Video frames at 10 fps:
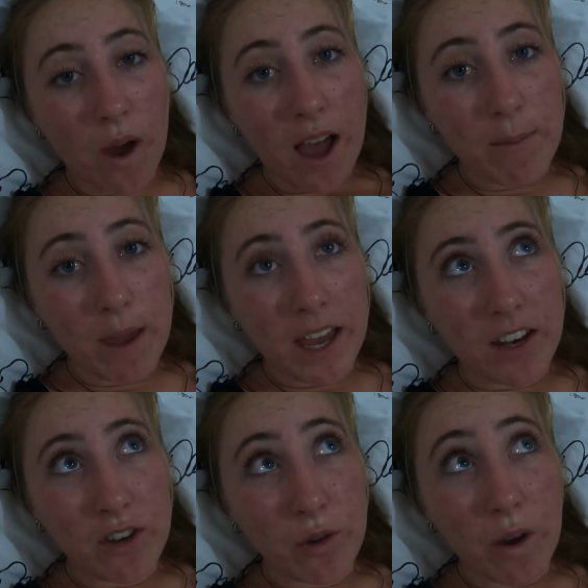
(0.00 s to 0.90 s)
I
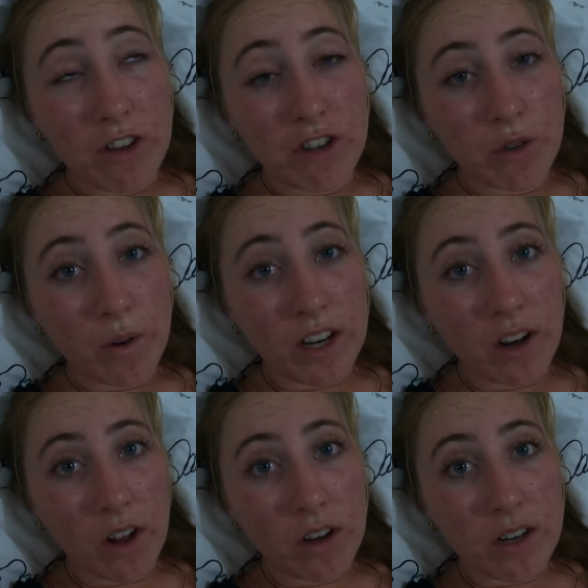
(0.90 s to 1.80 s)
paid
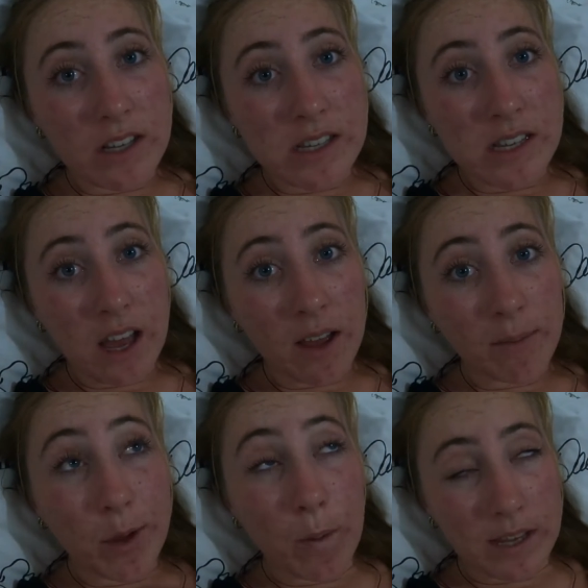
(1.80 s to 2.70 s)
$220
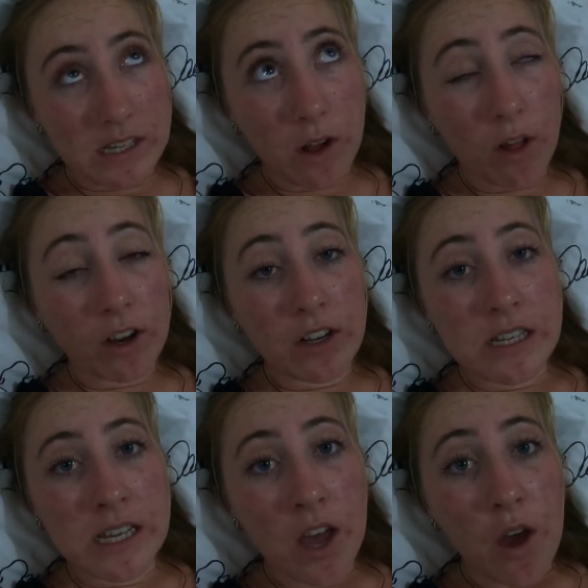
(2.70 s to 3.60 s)
US
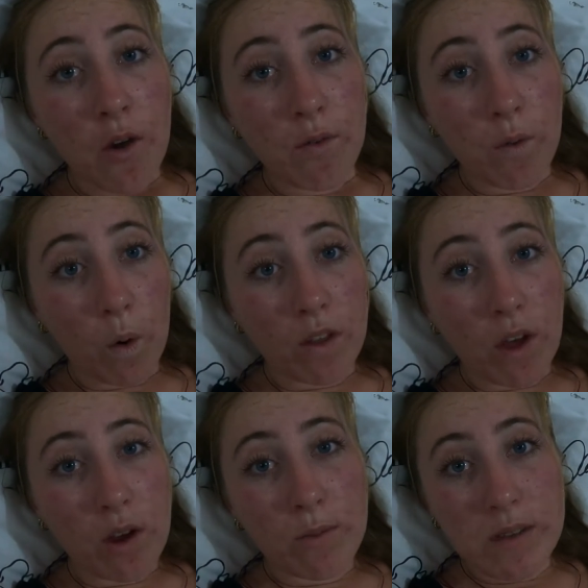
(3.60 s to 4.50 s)
dollars for the
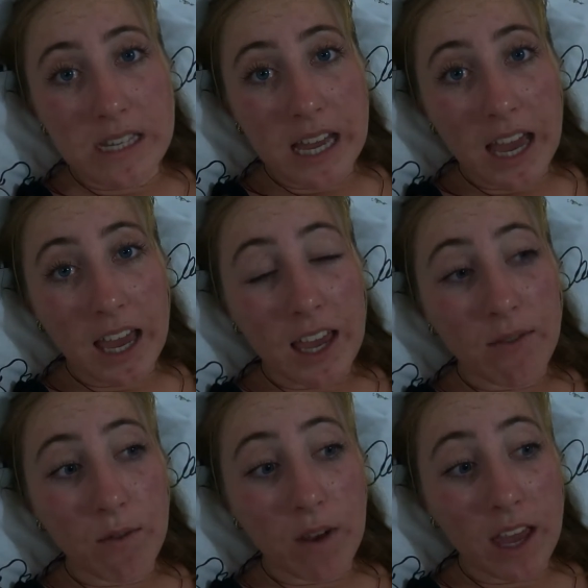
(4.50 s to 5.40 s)
homestay
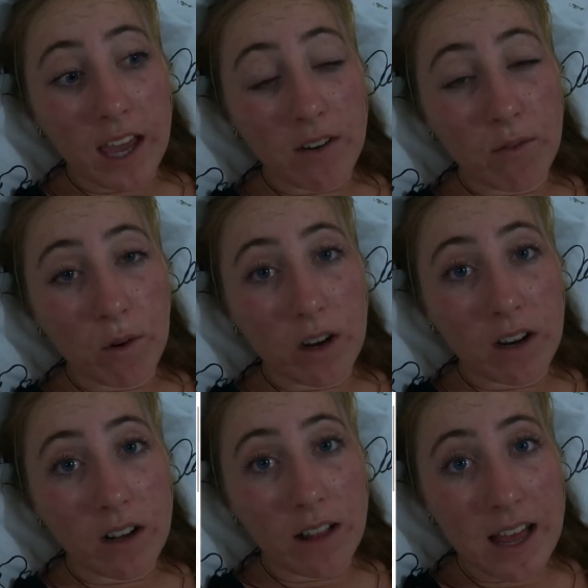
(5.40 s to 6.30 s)
and for
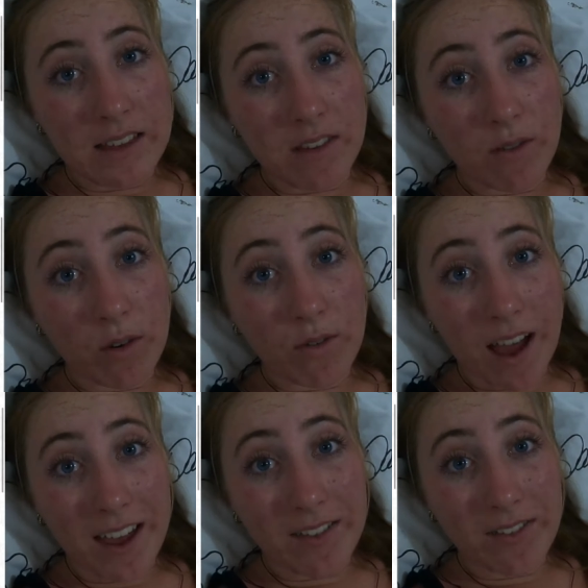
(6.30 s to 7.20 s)
classes for
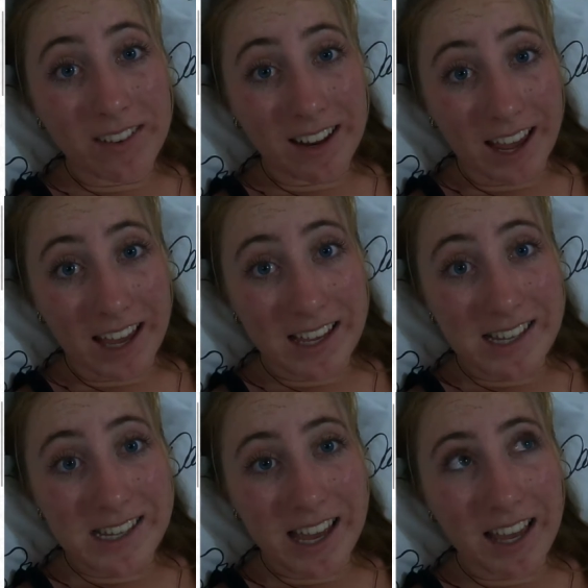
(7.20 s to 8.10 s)
5
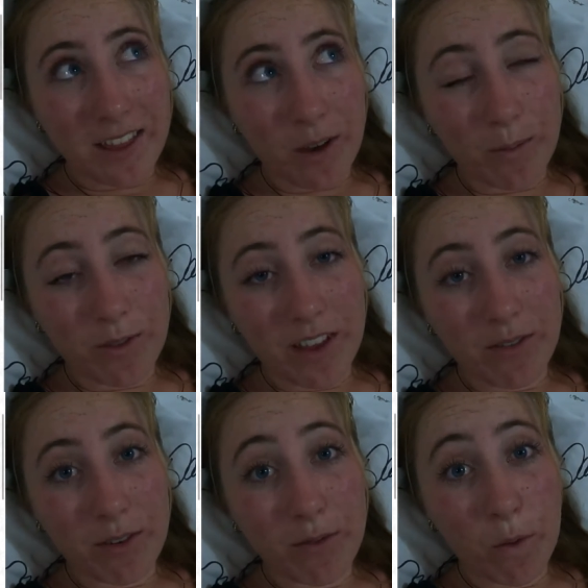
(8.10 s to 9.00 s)
days, and the homestay
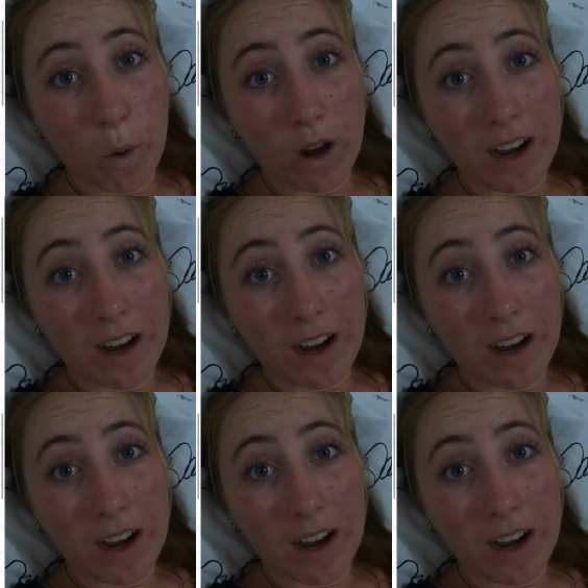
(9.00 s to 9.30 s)
for 4